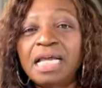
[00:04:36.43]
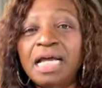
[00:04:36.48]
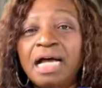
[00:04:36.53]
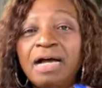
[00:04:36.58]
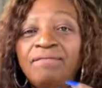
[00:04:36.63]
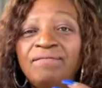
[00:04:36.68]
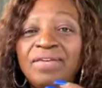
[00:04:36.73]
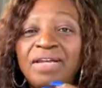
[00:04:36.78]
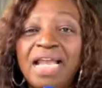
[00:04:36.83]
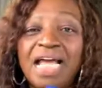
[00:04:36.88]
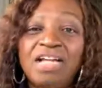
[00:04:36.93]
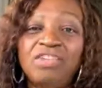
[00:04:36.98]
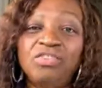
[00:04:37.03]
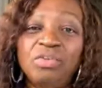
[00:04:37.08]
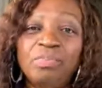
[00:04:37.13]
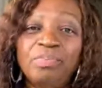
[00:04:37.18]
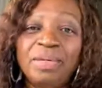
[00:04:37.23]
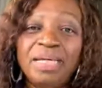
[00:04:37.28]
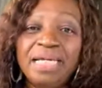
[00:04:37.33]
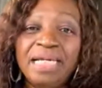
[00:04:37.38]
A
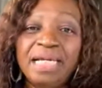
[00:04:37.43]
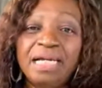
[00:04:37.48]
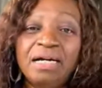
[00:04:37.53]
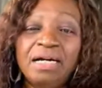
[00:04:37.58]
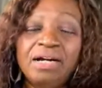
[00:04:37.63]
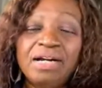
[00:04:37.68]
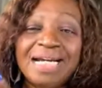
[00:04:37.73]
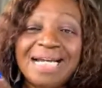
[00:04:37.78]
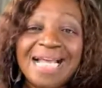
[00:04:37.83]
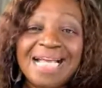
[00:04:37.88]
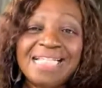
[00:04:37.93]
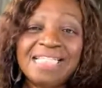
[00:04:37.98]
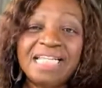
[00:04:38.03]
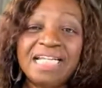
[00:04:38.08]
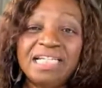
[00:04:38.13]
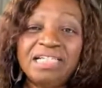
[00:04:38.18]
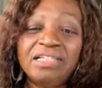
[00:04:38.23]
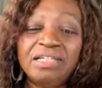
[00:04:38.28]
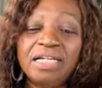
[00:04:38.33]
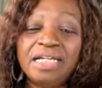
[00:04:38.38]
philanthropy
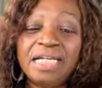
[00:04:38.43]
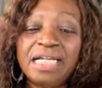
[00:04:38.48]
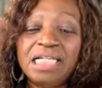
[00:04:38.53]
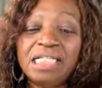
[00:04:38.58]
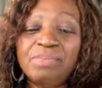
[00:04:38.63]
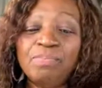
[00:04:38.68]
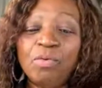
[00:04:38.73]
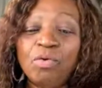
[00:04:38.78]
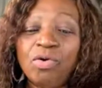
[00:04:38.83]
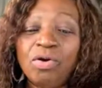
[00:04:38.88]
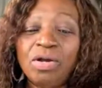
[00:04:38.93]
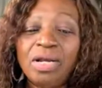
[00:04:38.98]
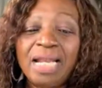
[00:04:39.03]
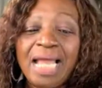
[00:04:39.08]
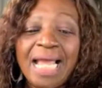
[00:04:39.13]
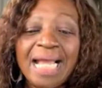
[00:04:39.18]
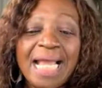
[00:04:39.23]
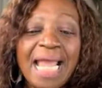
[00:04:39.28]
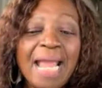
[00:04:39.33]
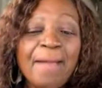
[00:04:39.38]
organization is more
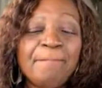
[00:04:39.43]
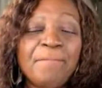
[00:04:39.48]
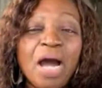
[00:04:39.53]
like a